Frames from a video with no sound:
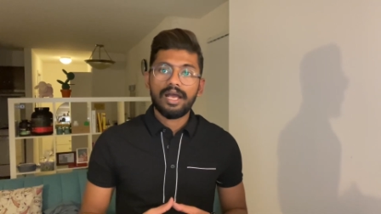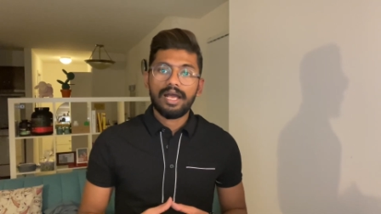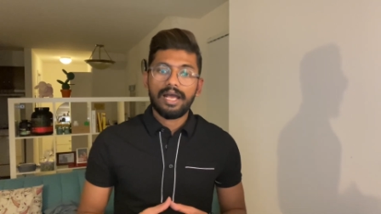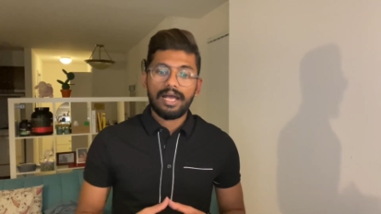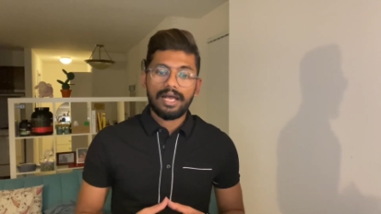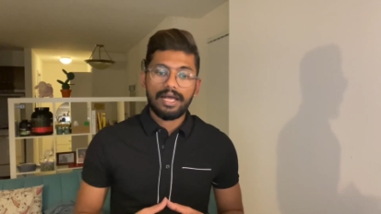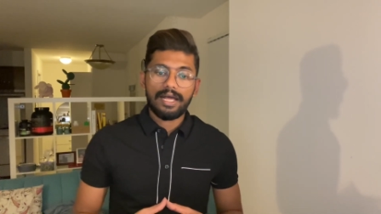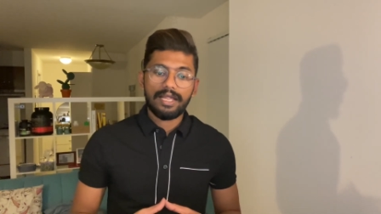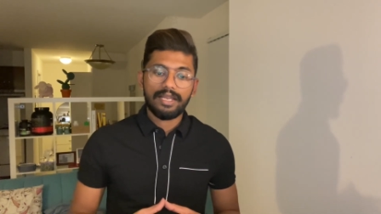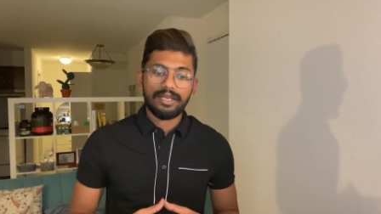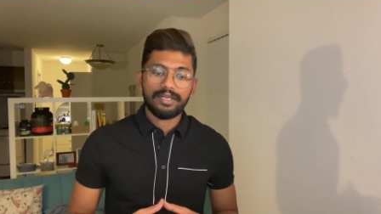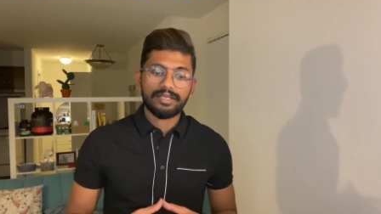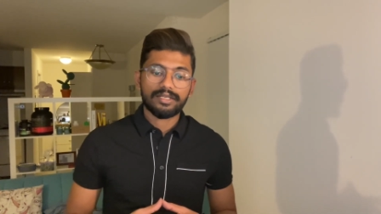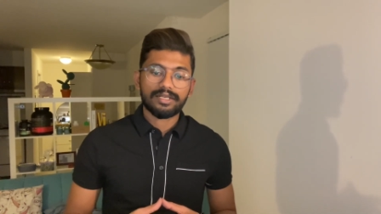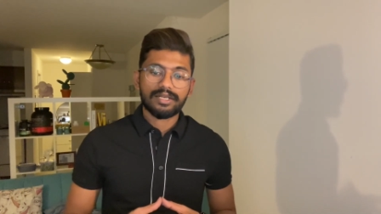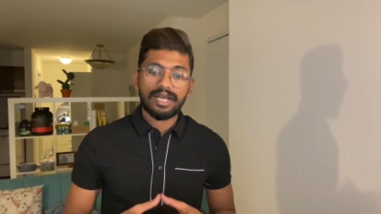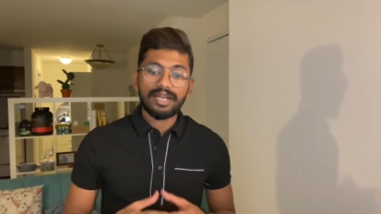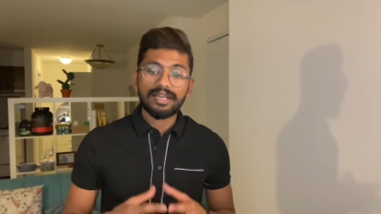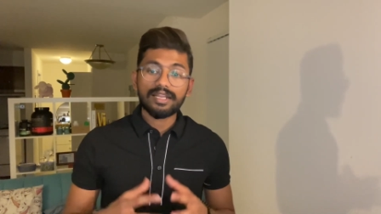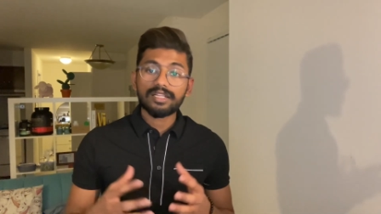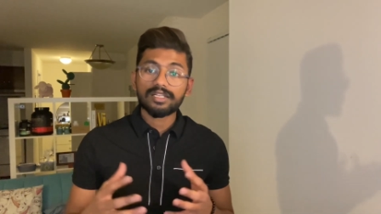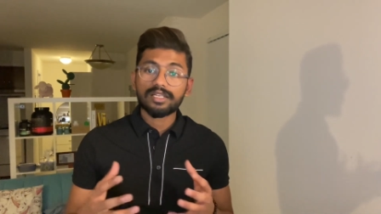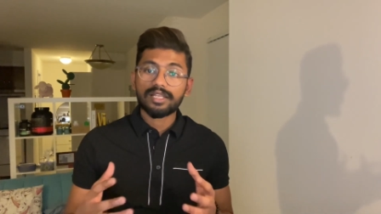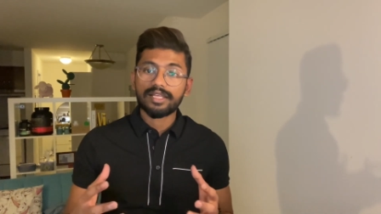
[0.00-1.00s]
and
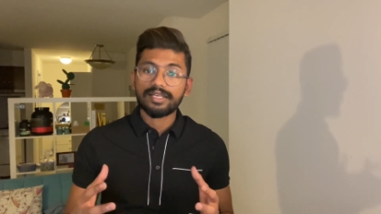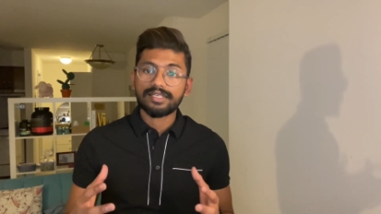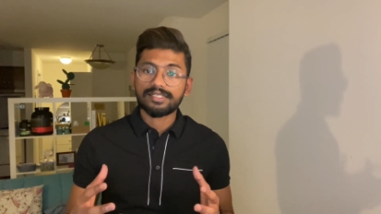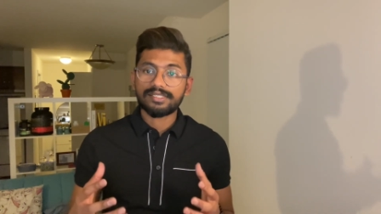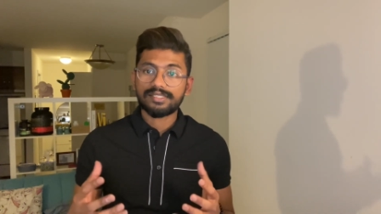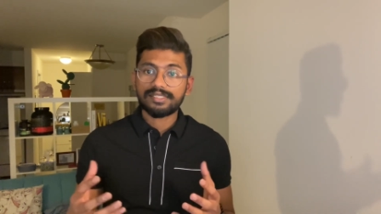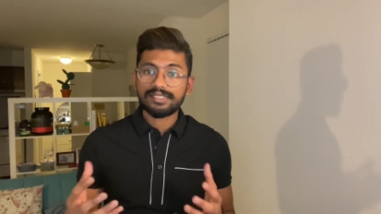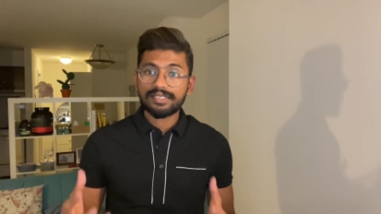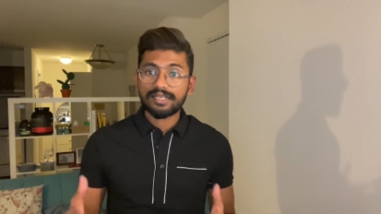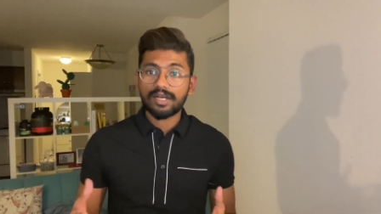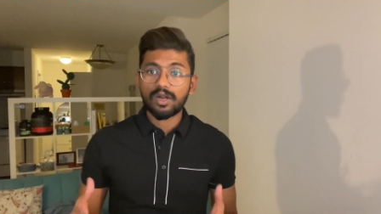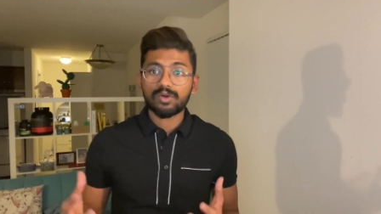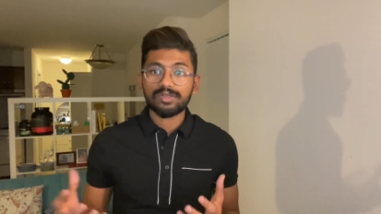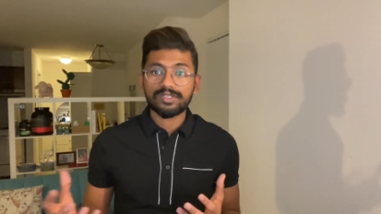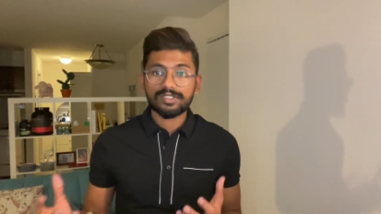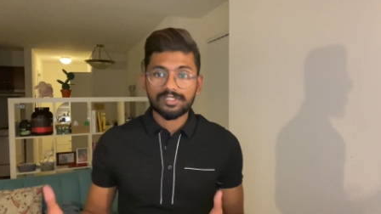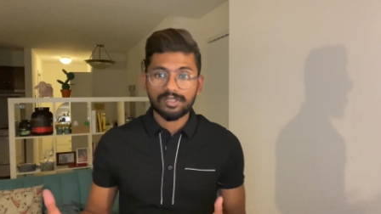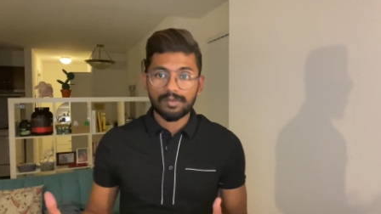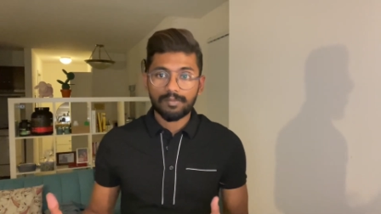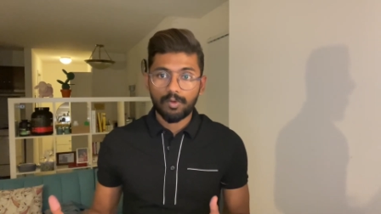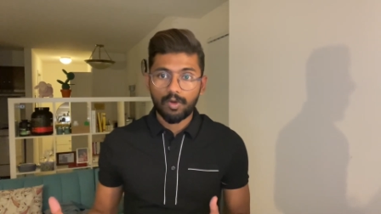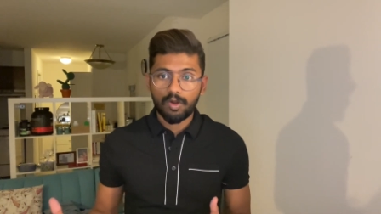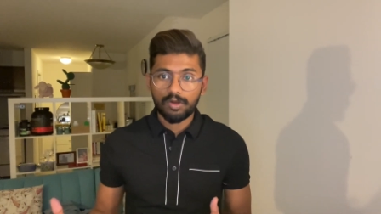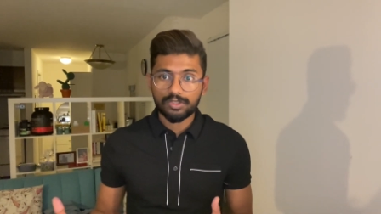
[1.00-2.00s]
kind of like seek out these
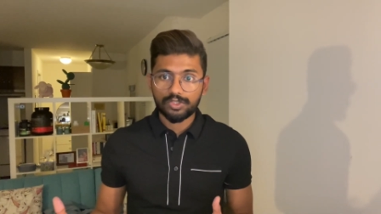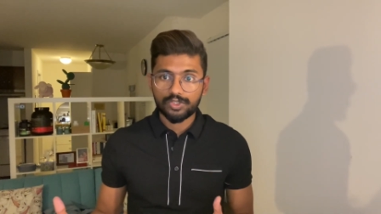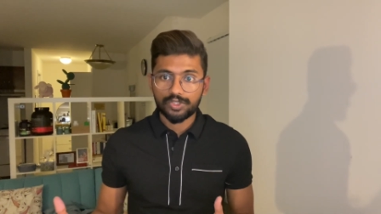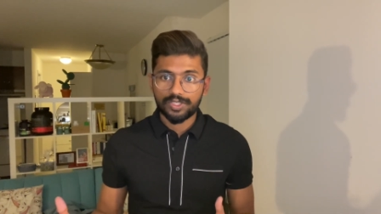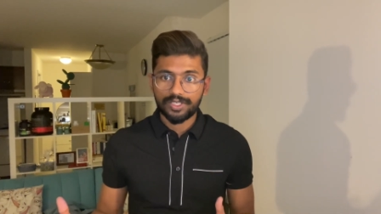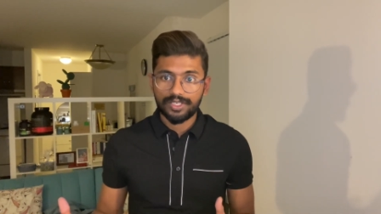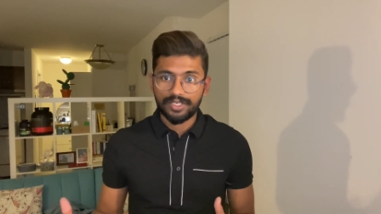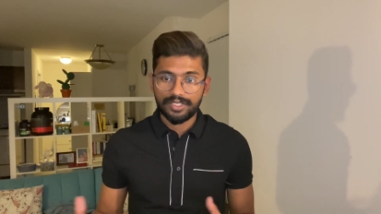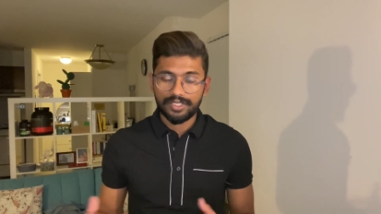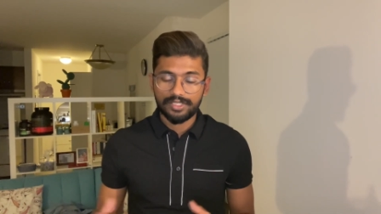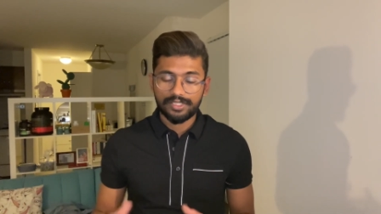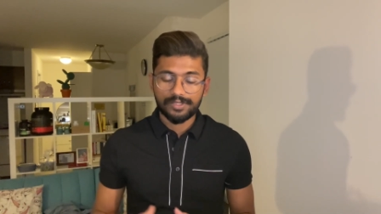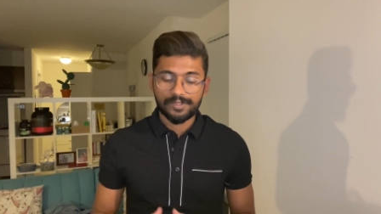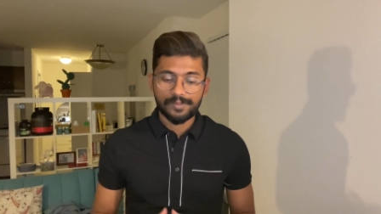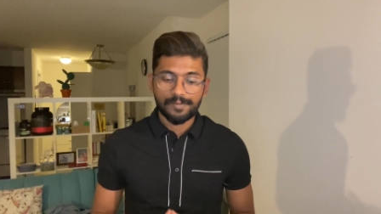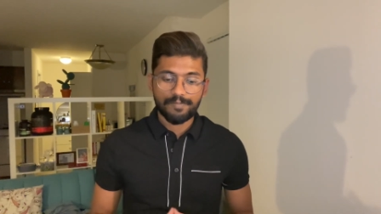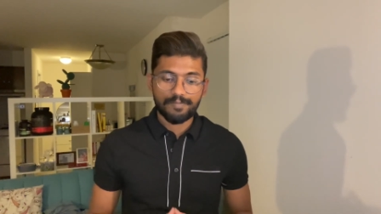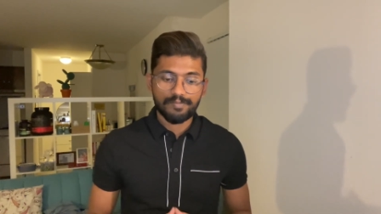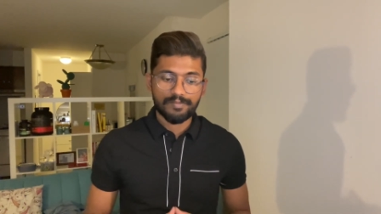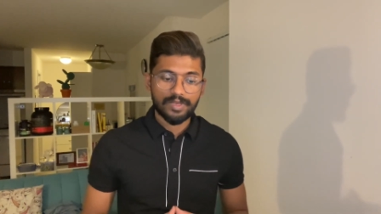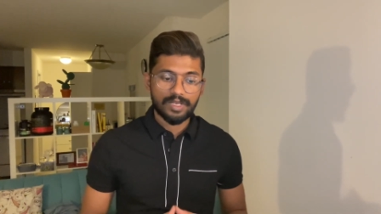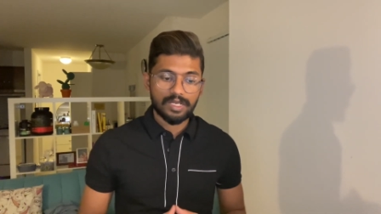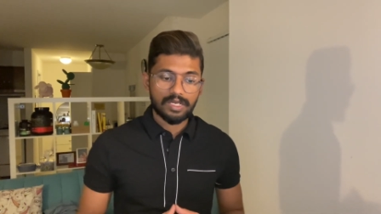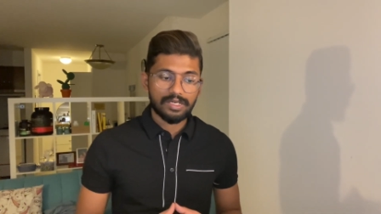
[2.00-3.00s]
opportunities,
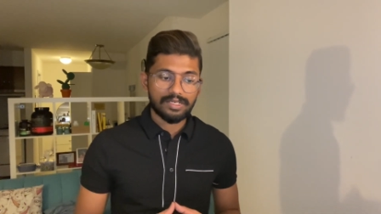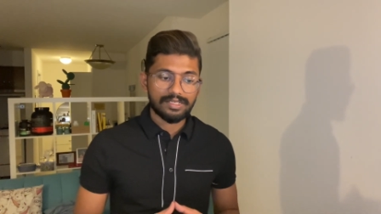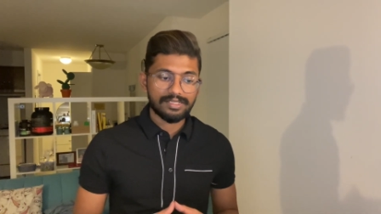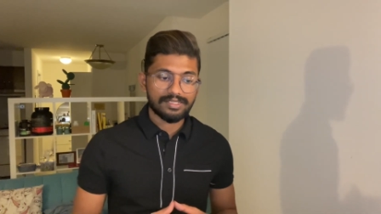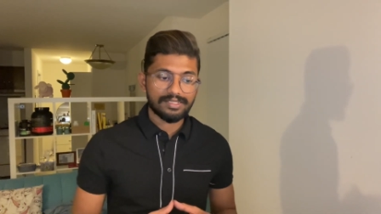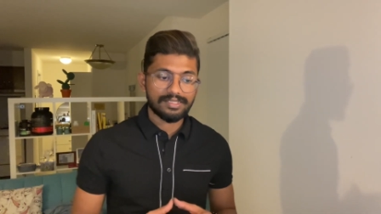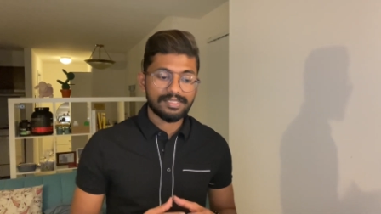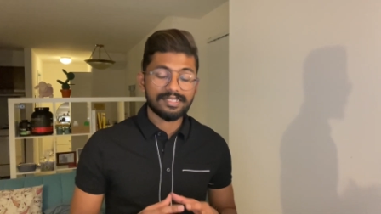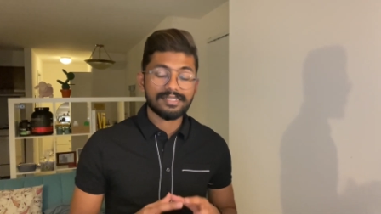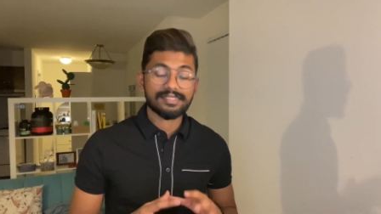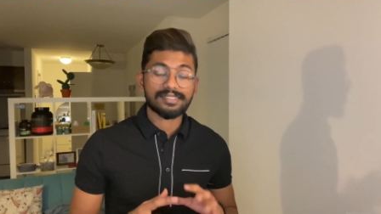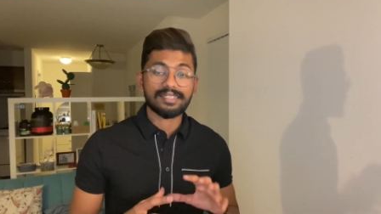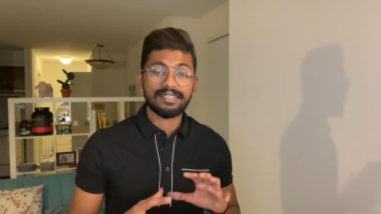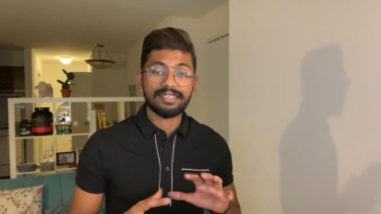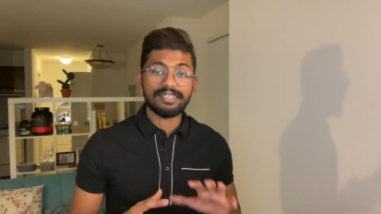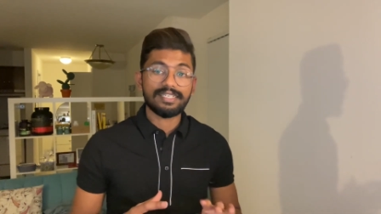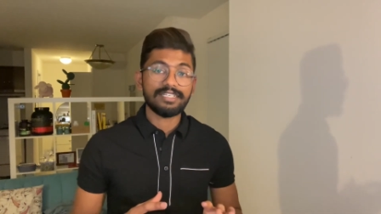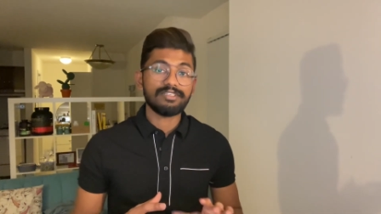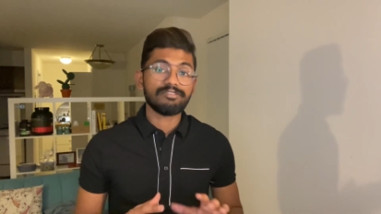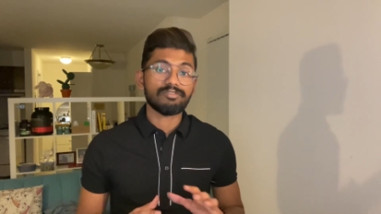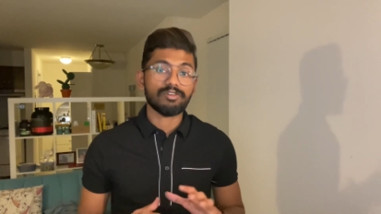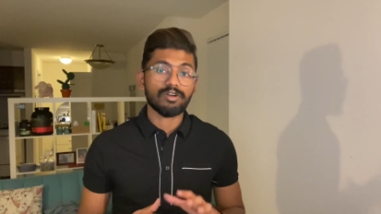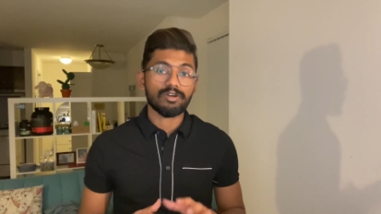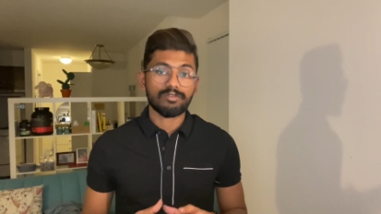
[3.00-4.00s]
because there's a
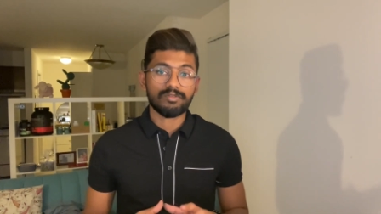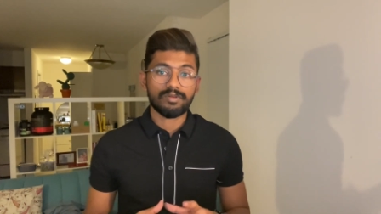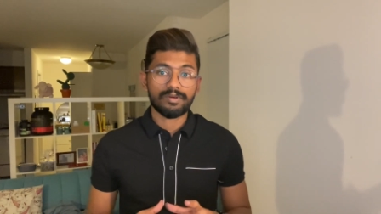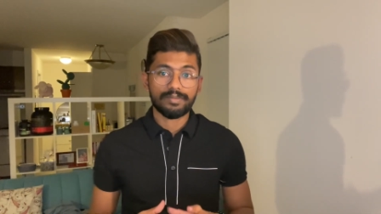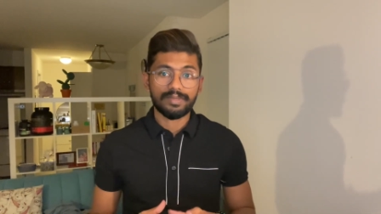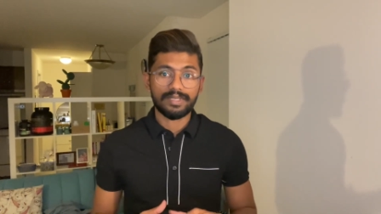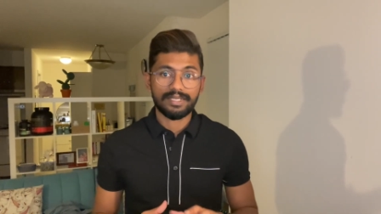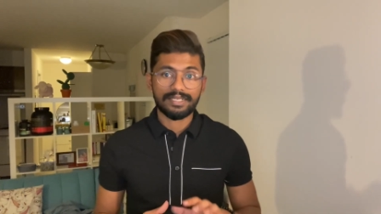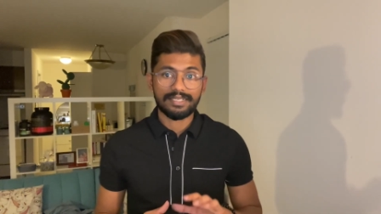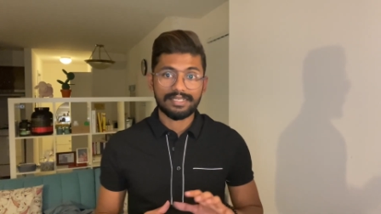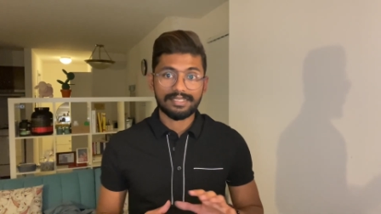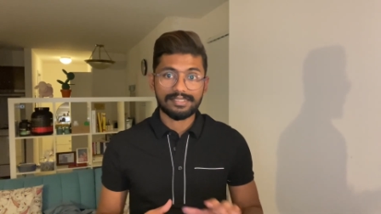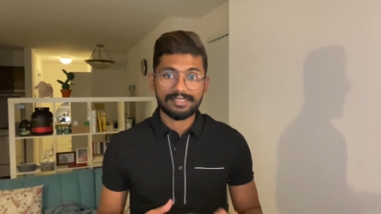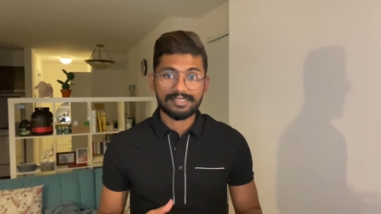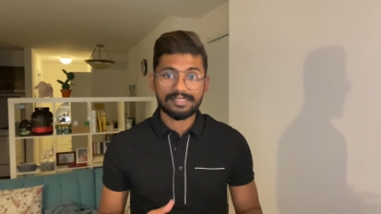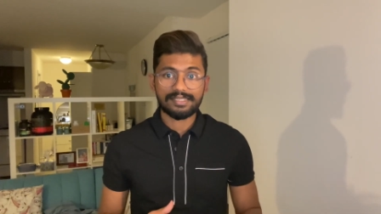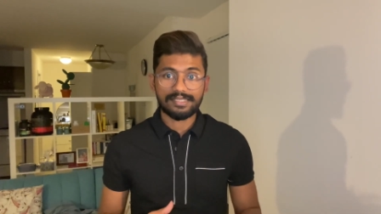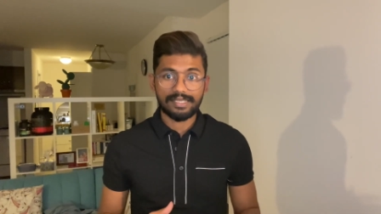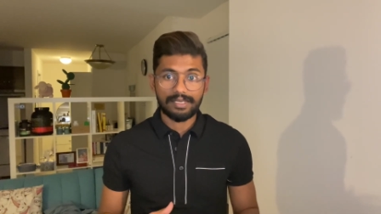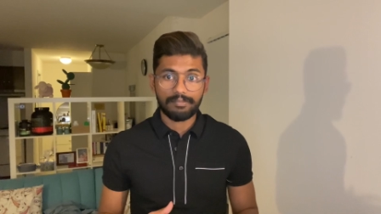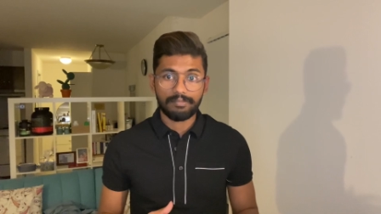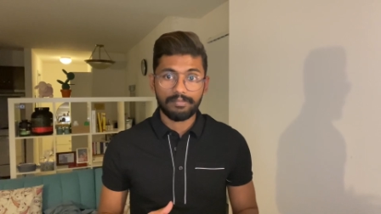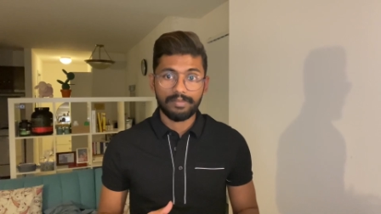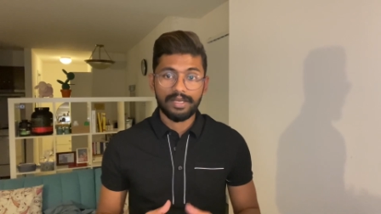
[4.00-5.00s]
need for women in
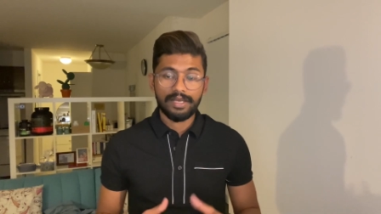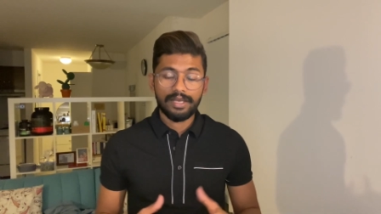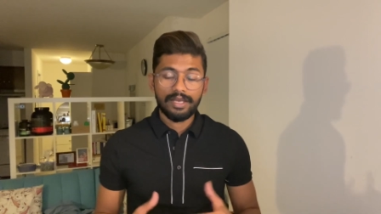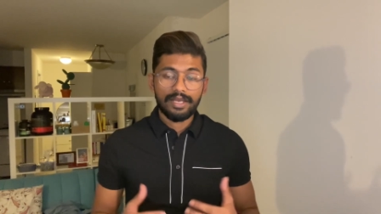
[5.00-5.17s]
STEM,